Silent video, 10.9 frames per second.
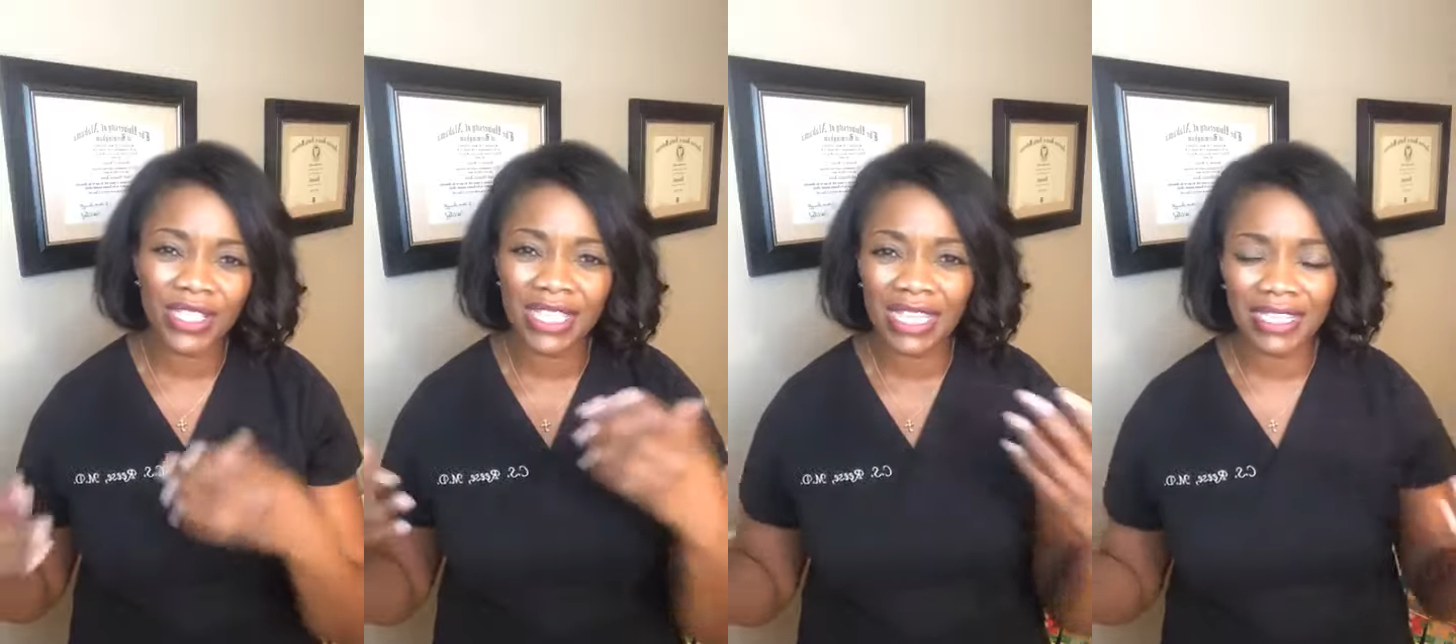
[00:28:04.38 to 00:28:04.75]

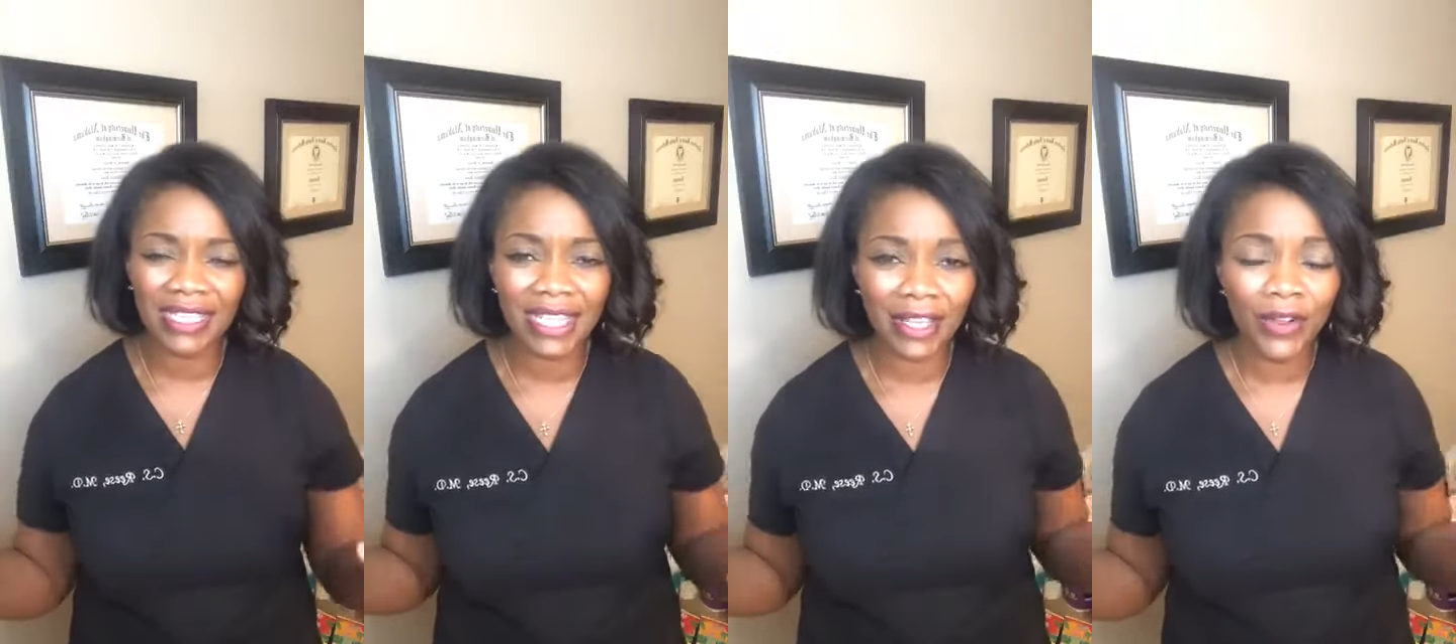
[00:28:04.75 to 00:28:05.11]
And let's
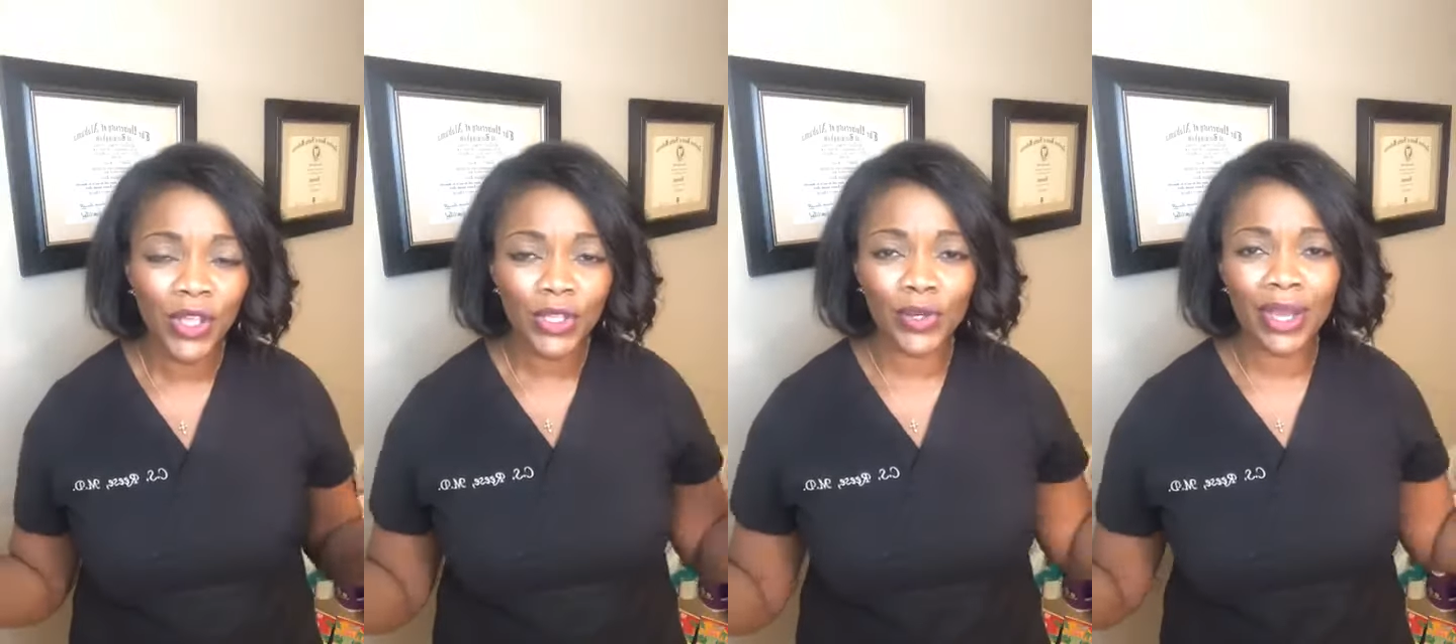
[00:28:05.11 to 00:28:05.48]
say
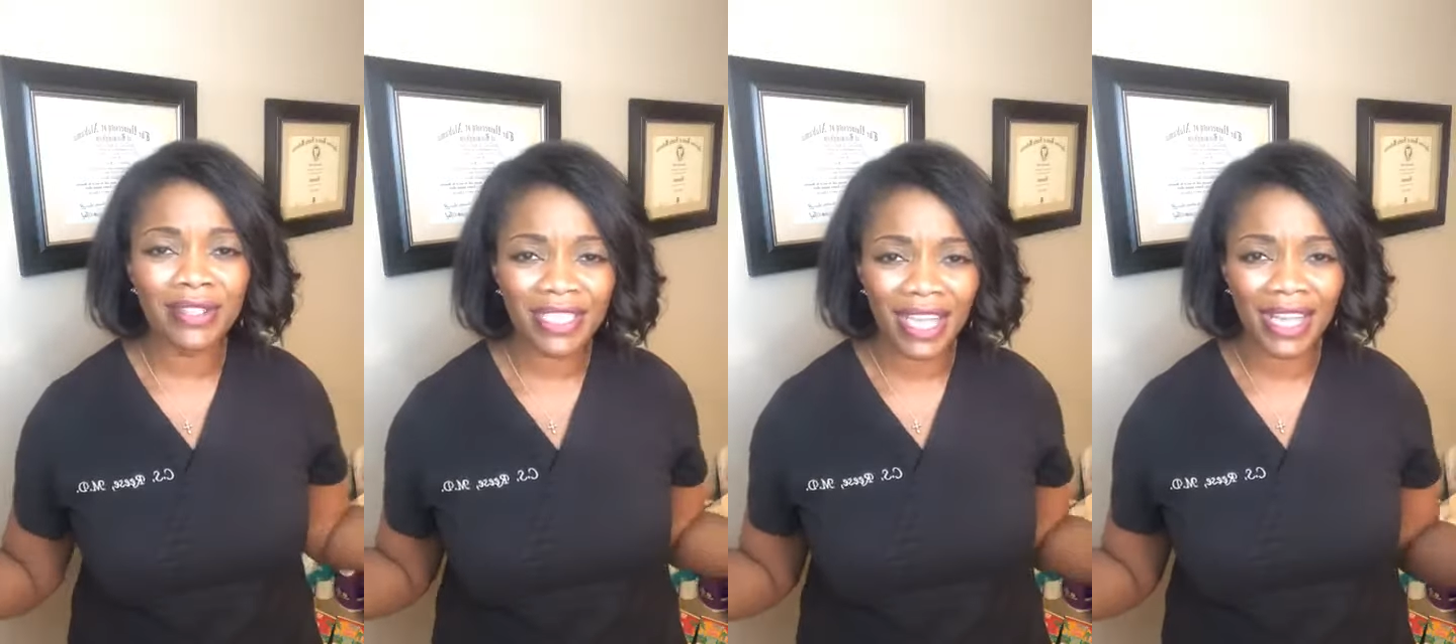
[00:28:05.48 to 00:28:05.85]
you go
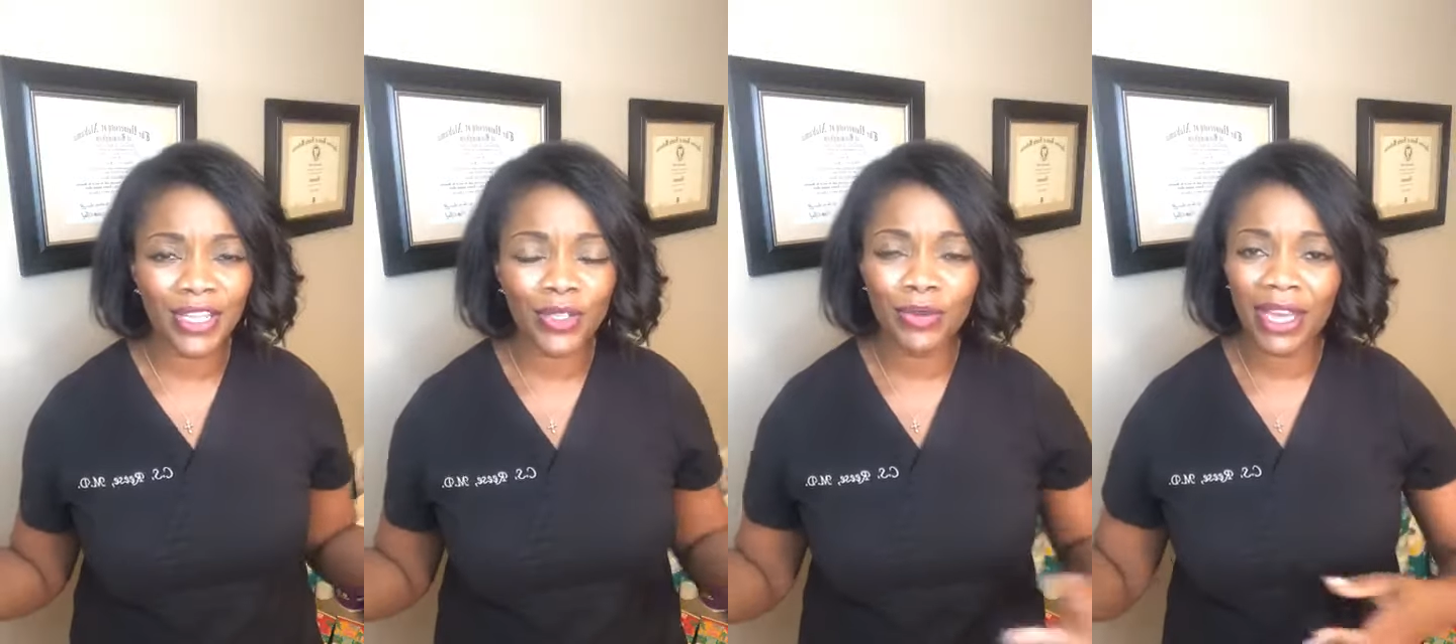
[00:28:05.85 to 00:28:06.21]
outside
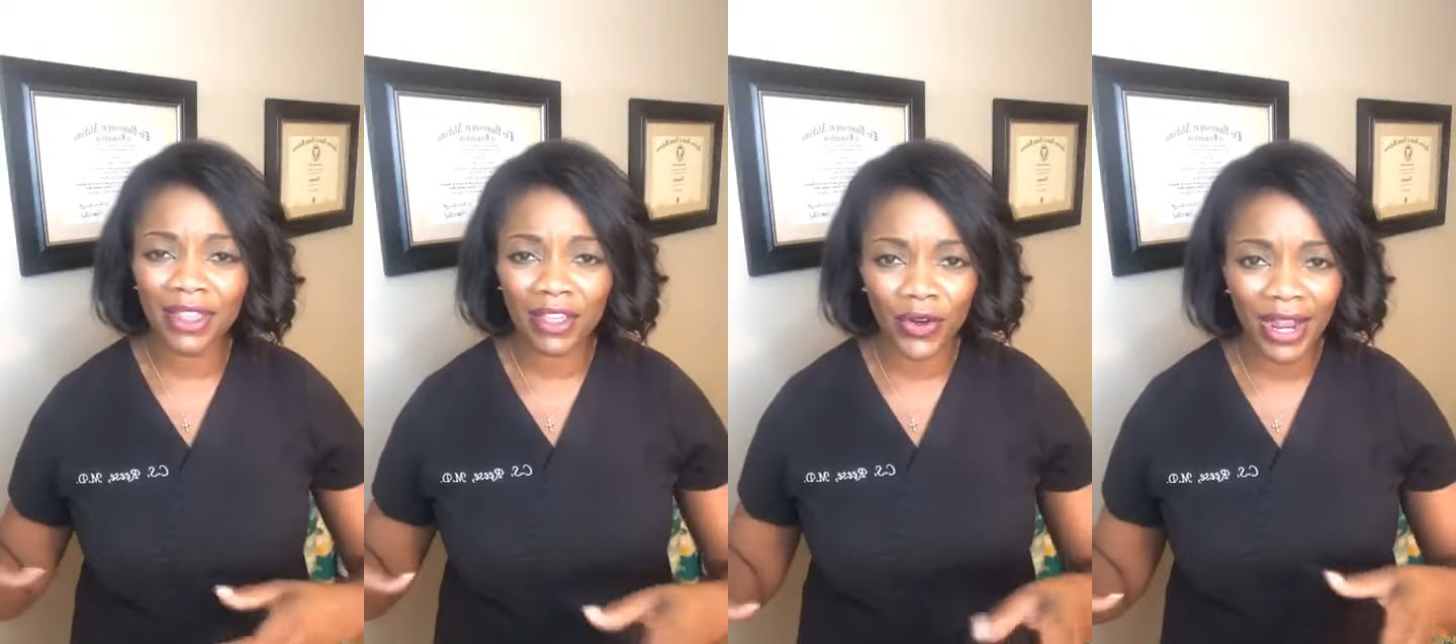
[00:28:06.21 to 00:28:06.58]
and you
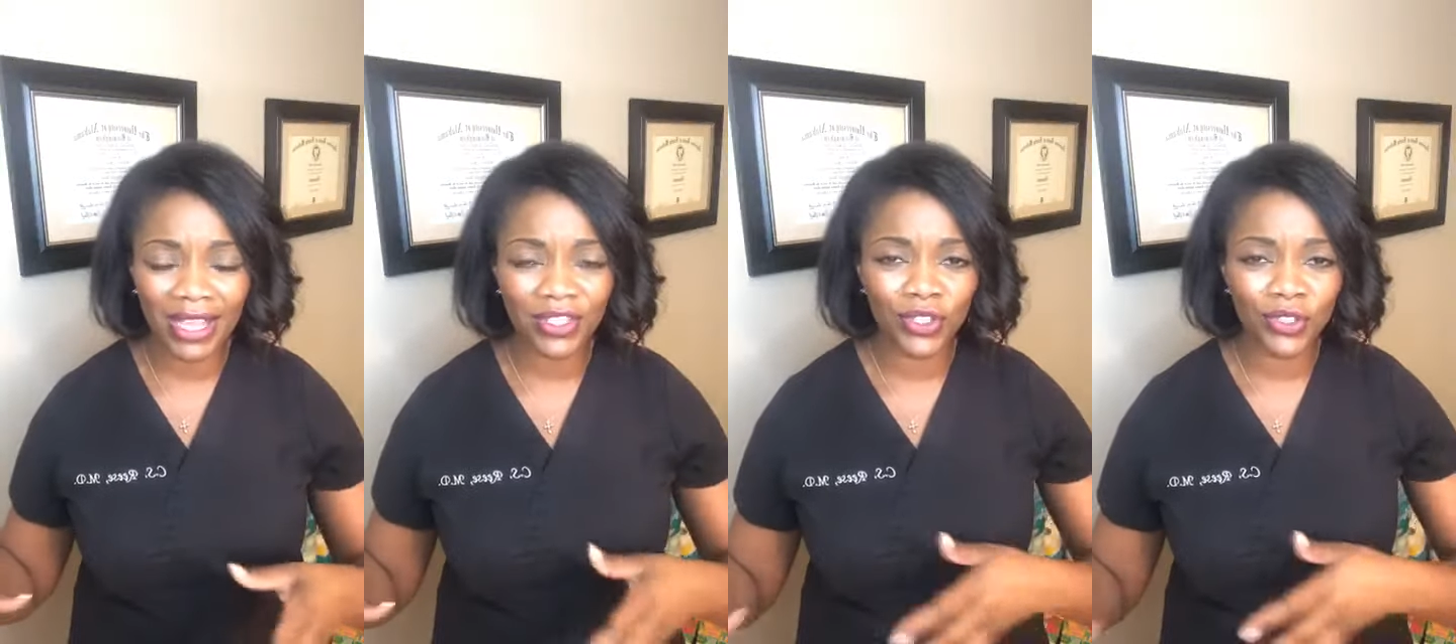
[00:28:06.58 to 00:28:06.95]
cut the
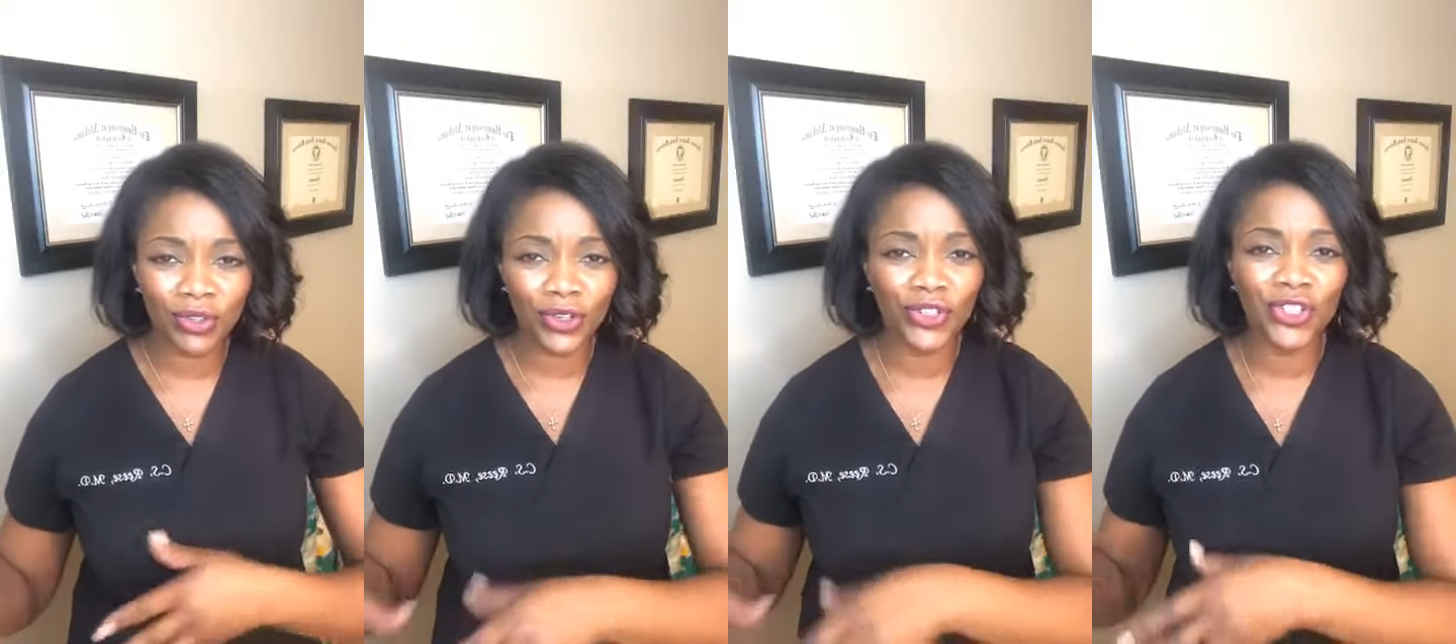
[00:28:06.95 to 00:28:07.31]
grass and you're
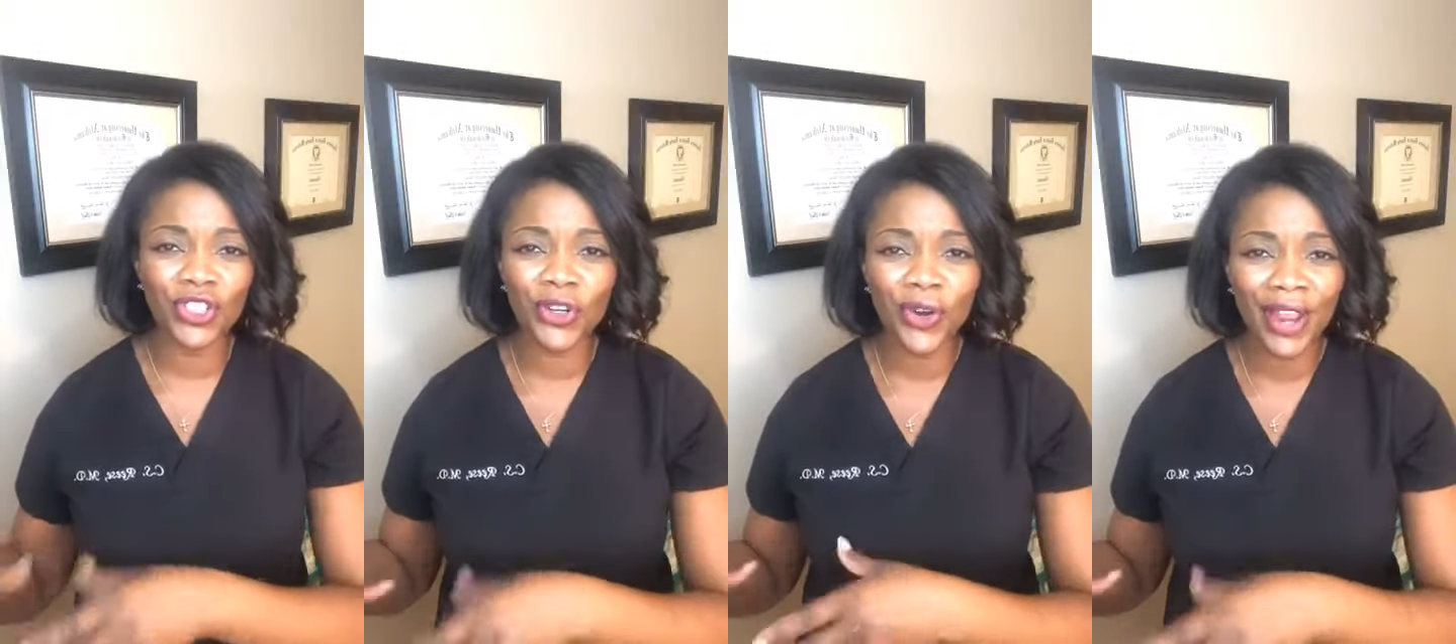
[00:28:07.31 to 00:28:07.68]
allergic
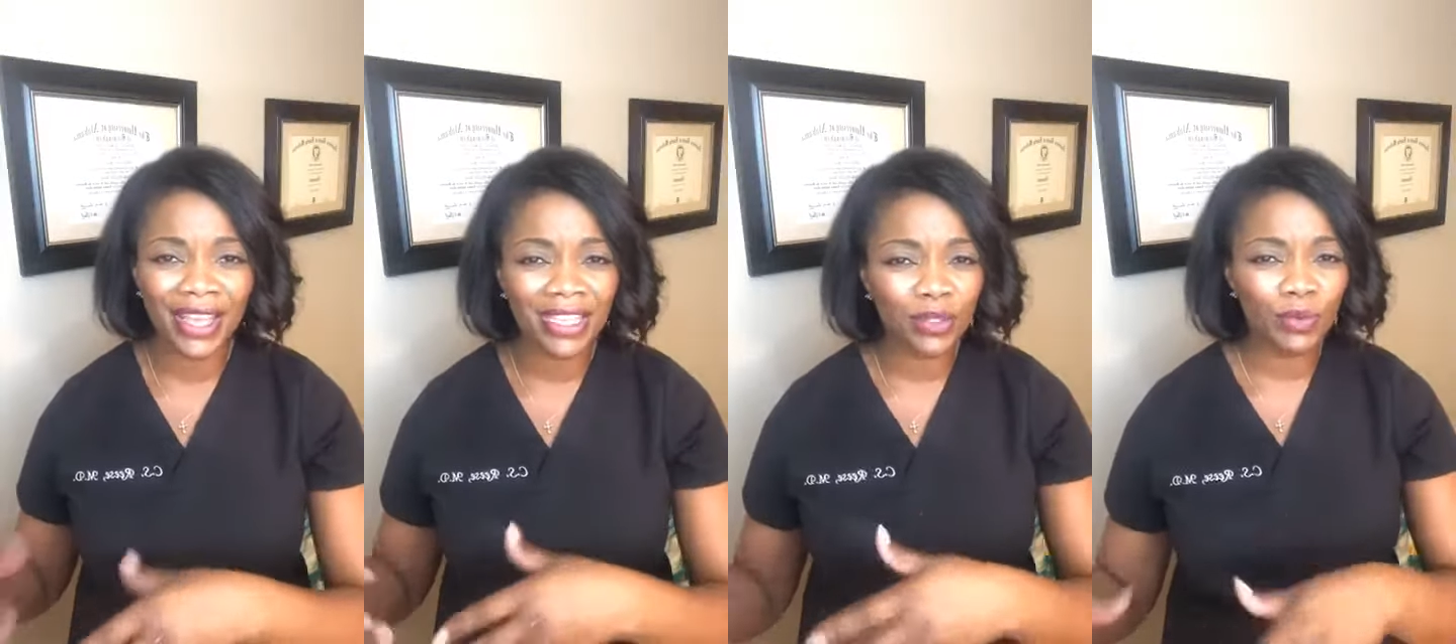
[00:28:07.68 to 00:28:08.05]
to grass,